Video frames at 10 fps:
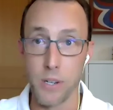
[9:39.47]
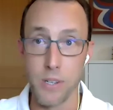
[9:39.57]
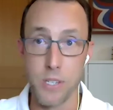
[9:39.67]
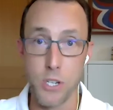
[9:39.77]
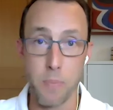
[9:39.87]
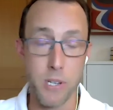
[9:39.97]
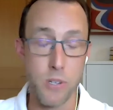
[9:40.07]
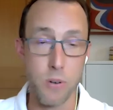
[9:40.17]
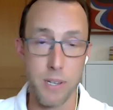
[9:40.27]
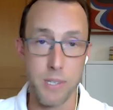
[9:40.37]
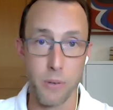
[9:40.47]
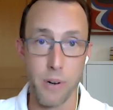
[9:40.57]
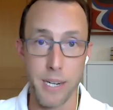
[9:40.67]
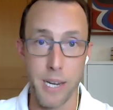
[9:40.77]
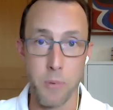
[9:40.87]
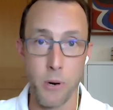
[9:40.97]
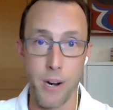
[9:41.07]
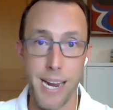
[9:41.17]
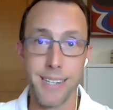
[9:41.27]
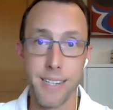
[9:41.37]
can ship it to us in Grand Cayman
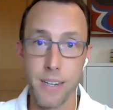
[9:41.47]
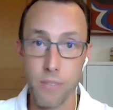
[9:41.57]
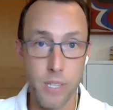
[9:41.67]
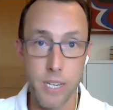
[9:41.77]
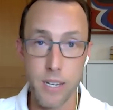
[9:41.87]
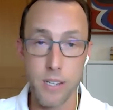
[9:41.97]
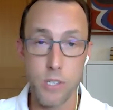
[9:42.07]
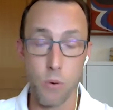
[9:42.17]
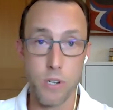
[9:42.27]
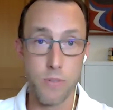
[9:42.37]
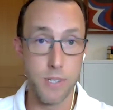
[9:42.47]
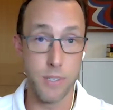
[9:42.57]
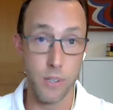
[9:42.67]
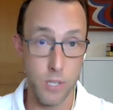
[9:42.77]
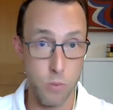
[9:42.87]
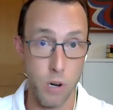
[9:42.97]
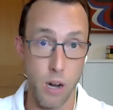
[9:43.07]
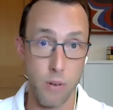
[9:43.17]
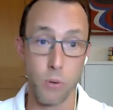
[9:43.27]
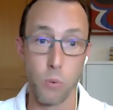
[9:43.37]
or any of the storage facilities we
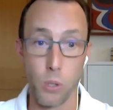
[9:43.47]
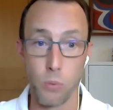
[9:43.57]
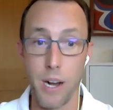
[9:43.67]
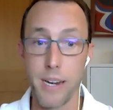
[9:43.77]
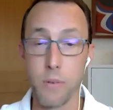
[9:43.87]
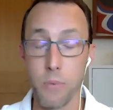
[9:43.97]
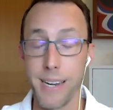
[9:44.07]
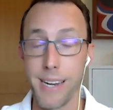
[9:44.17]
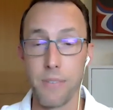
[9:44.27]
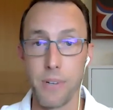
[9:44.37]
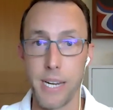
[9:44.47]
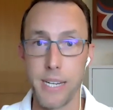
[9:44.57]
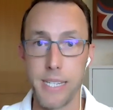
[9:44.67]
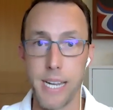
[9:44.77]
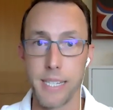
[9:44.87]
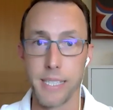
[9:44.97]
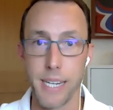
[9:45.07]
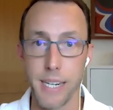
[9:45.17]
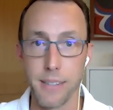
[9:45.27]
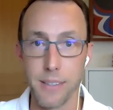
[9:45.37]
offer worldwide. We have a
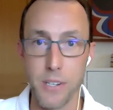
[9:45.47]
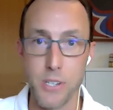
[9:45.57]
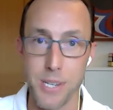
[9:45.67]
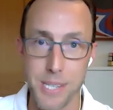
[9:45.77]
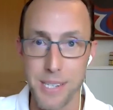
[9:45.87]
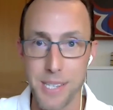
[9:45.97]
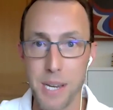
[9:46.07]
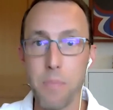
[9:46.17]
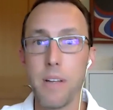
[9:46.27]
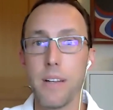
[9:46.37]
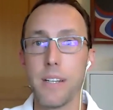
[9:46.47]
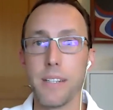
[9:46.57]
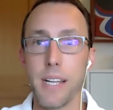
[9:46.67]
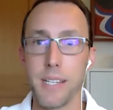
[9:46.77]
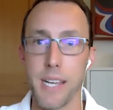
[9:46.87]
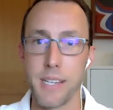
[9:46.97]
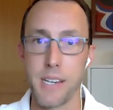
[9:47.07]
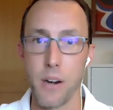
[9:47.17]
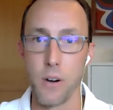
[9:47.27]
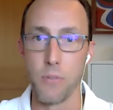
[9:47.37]
dedicated logistics team that takes
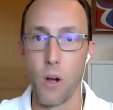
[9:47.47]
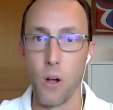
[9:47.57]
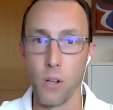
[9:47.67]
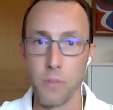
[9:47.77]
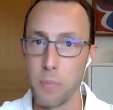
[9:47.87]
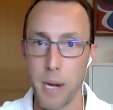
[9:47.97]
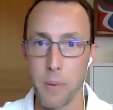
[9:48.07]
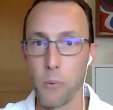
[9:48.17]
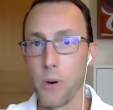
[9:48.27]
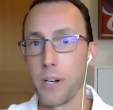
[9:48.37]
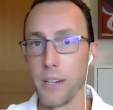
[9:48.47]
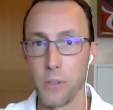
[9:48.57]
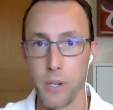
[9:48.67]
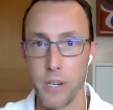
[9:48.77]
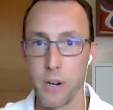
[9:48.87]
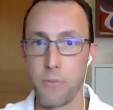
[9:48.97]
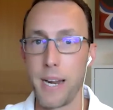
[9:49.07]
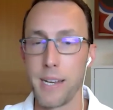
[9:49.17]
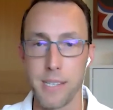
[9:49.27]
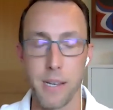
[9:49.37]
care of all of the paperwork, including your
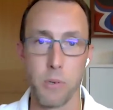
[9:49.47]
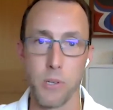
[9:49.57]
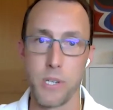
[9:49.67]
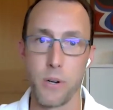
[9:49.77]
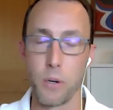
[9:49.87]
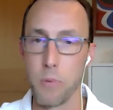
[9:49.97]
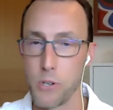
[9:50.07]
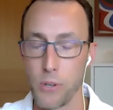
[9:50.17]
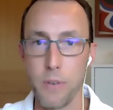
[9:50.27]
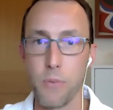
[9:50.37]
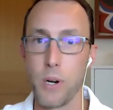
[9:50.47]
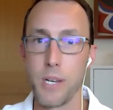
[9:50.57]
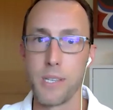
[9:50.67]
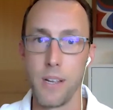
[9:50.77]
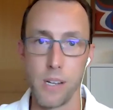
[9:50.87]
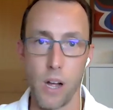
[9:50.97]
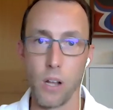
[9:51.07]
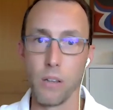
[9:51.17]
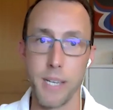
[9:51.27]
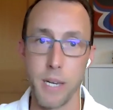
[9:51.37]
FedEx labels, your commercial invoice,
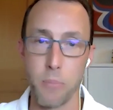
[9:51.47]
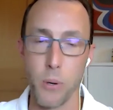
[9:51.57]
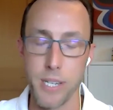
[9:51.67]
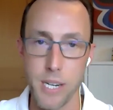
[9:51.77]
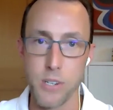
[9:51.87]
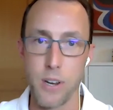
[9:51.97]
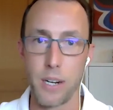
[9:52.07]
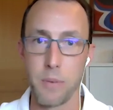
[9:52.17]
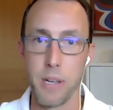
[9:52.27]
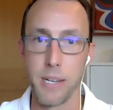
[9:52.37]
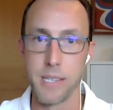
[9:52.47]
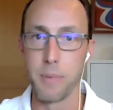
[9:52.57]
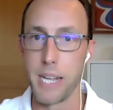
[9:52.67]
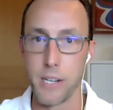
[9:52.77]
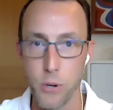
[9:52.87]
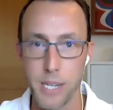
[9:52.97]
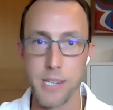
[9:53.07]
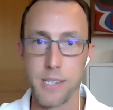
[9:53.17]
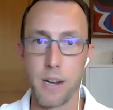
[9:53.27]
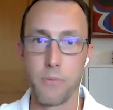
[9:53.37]
all of the importation documents, some of that tricky
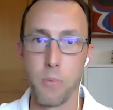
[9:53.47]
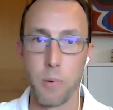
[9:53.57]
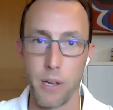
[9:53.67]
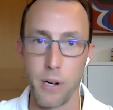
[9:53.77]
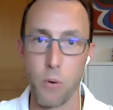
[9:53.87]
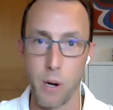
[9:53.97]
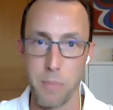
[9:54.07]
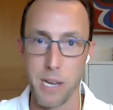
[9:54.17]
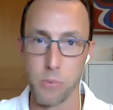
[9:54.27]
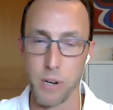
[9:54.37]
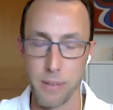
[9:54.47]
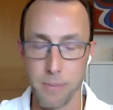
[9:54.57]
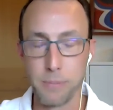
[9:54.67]
stuff you probably don't want to mess with.